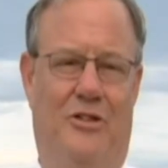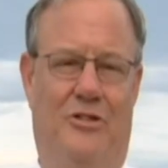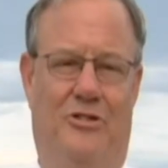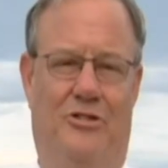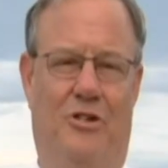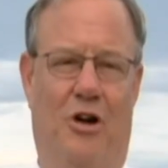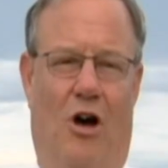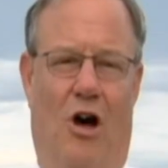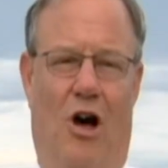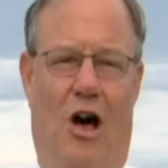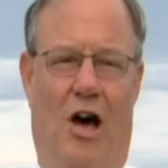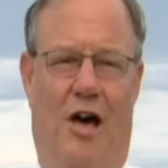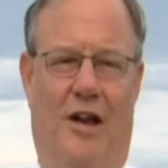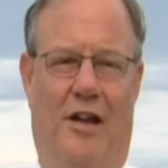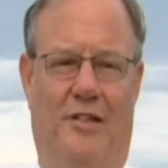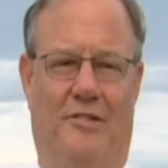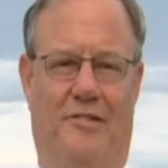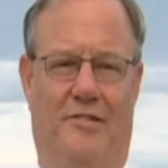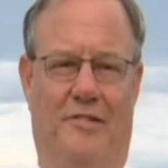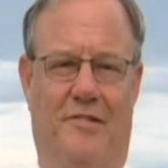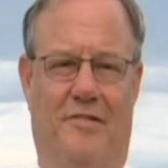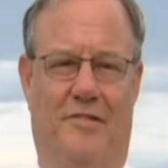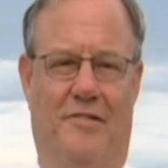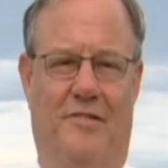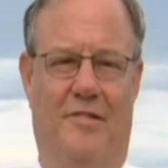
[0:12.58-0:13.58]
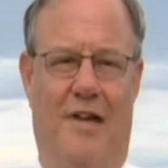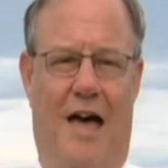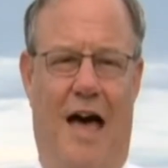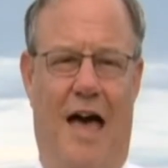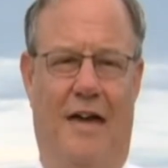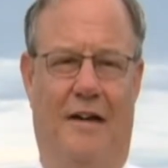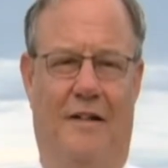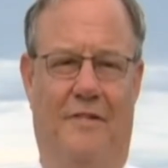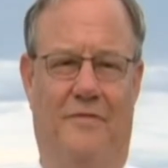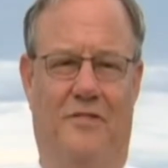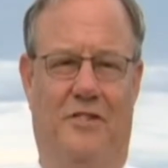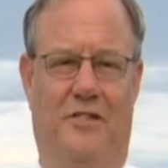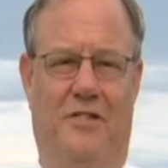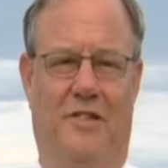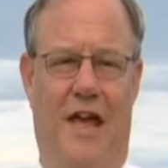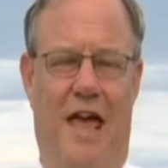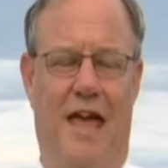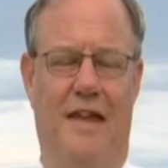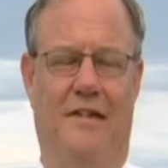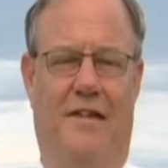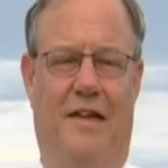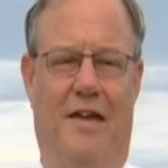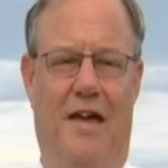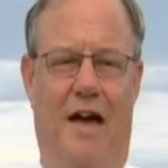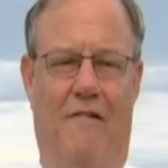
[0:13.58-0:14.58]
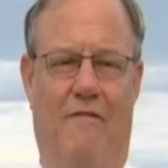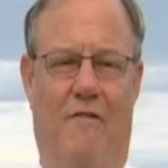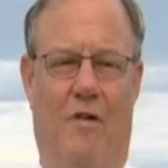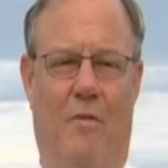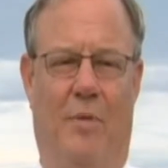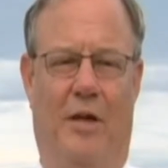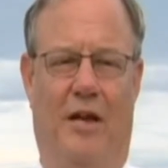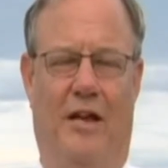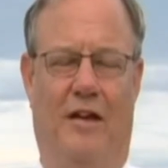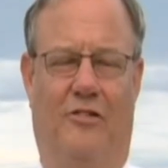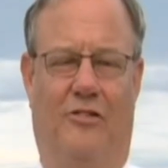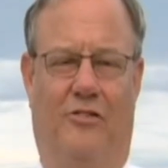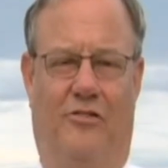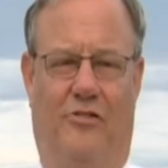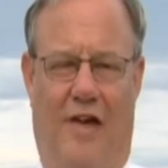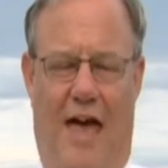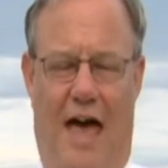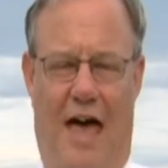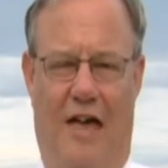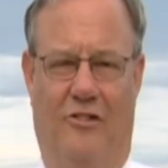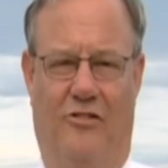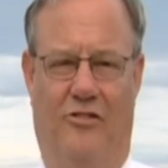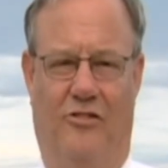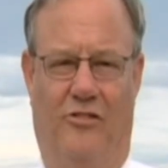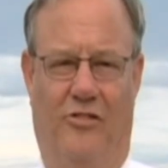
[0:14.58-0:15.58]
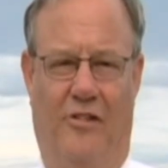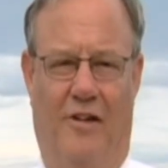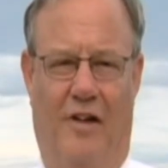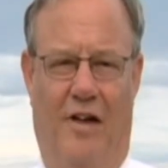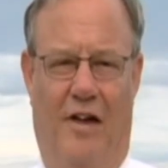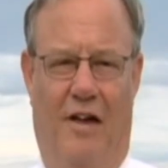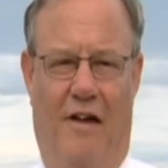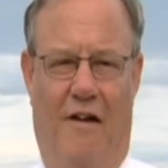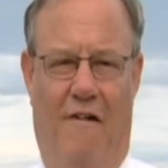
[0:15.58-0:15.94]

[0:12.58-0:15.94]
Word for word: Dawn, it's a sign of state government excess,